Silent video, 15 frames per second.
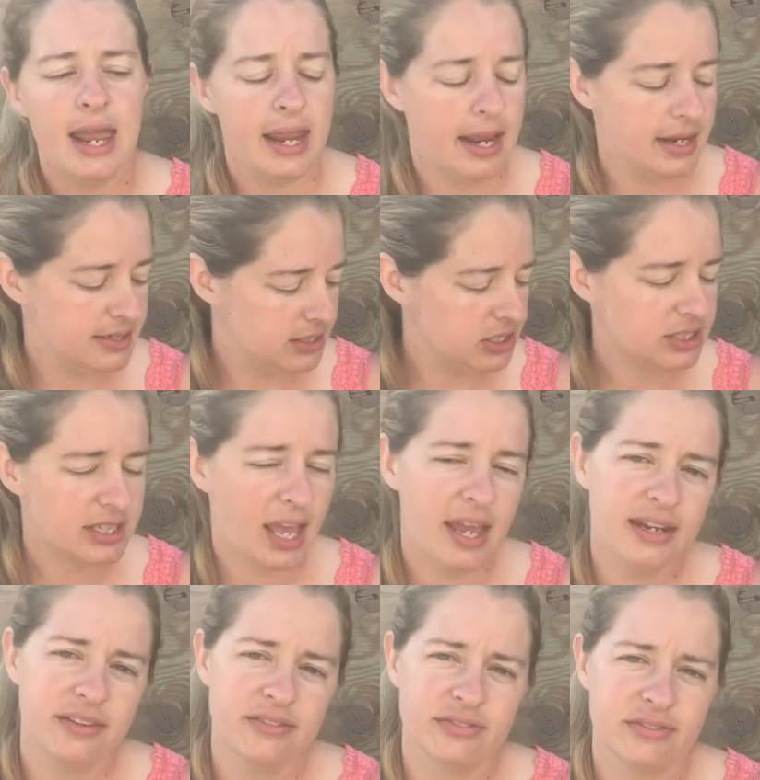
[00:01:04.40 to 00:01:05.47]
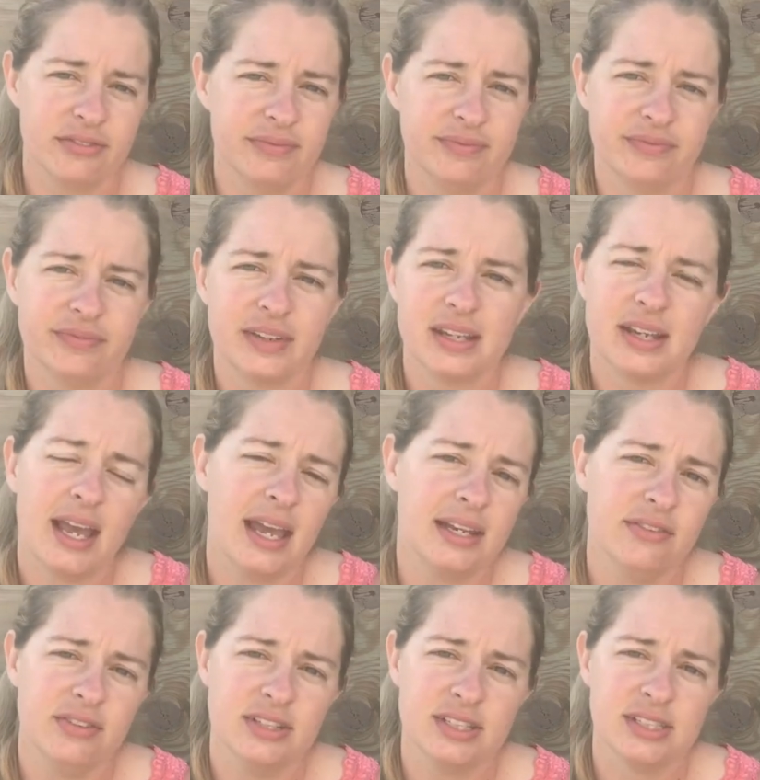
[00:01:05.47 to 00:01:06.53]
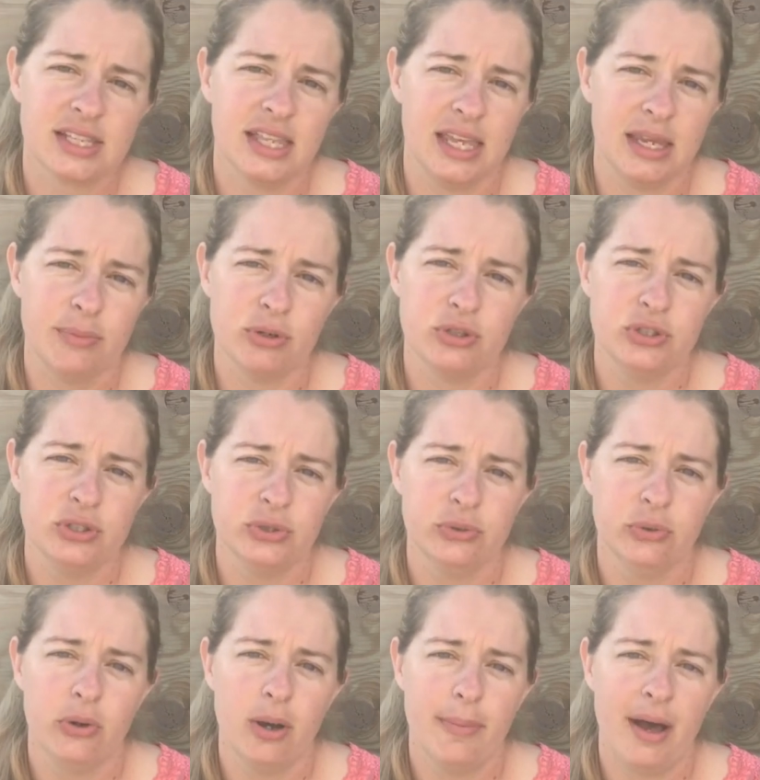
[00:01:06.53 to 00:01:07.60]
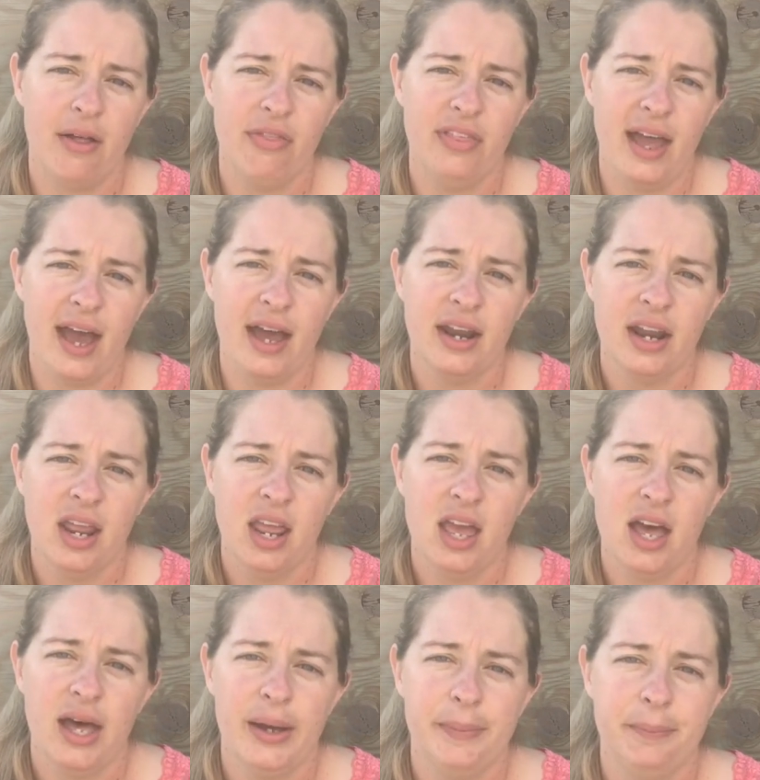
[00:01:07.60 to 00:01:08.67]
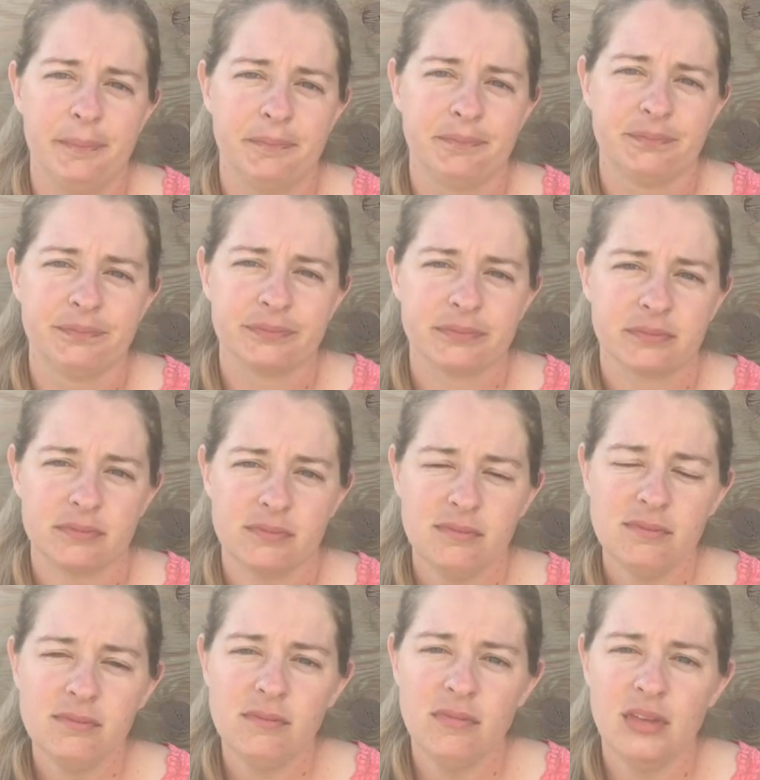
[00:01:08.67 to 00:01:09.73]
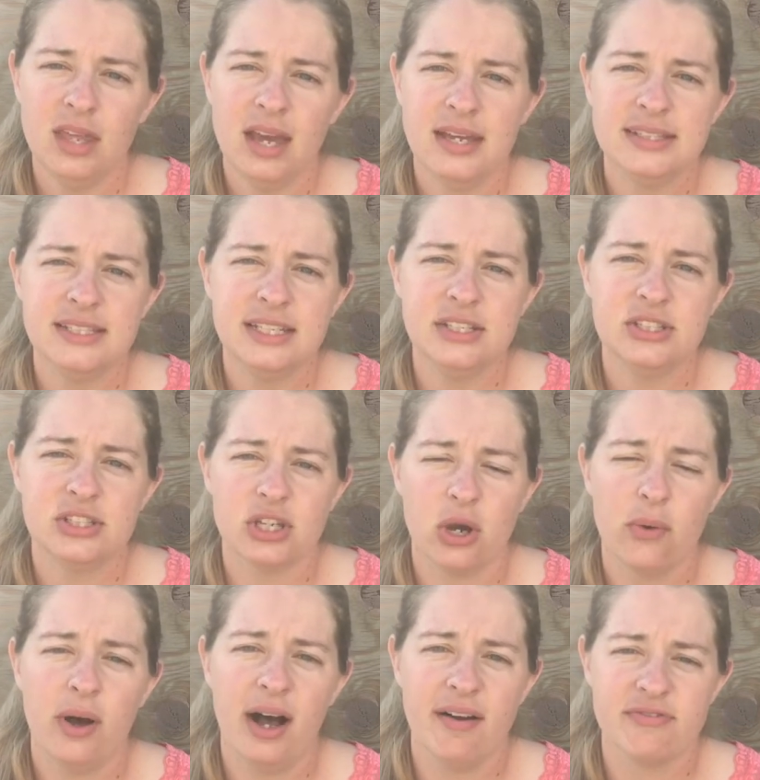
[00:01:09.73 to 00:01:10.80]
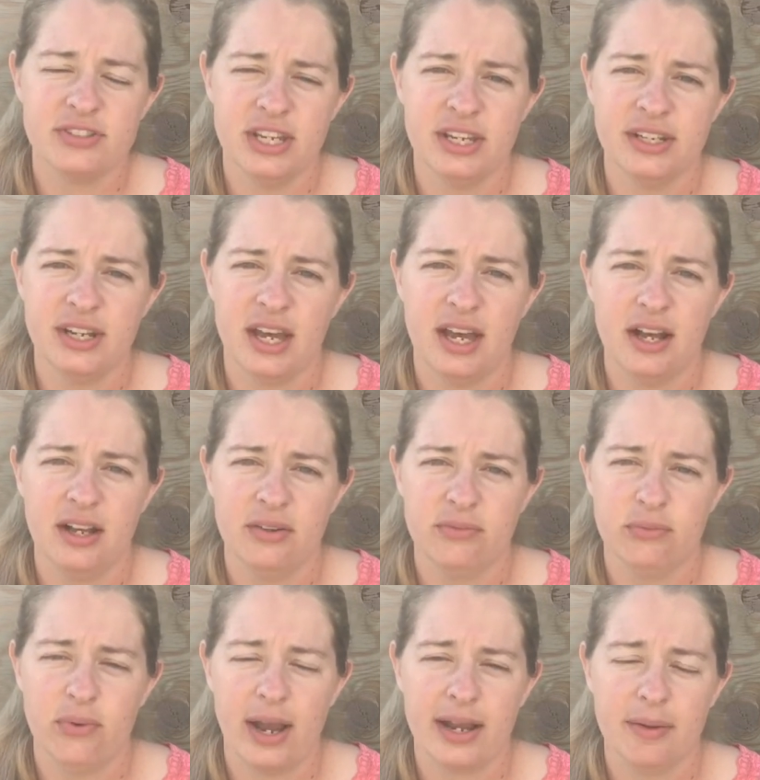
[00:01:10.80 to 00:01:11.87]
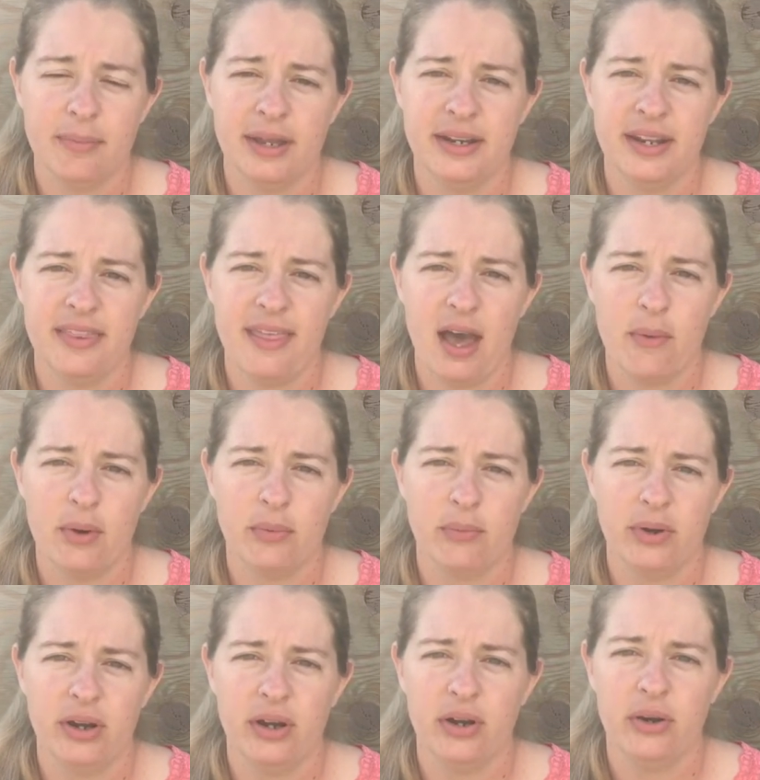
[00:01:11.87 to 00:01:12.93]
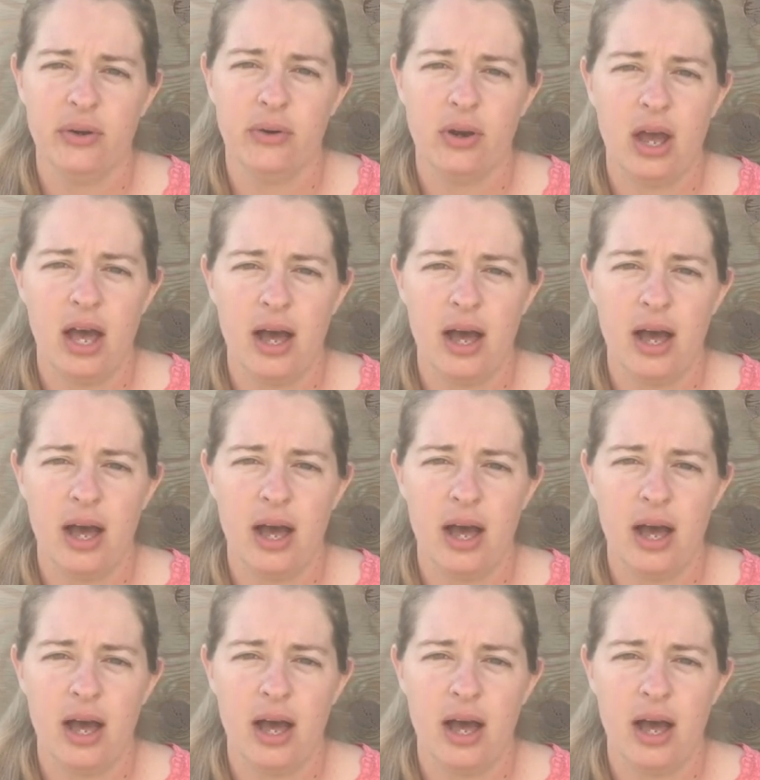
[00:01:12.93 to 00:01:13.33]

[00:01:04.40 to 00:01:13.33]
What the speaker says: and just kind of a disclaimer too about that. I see so often recommended that when we're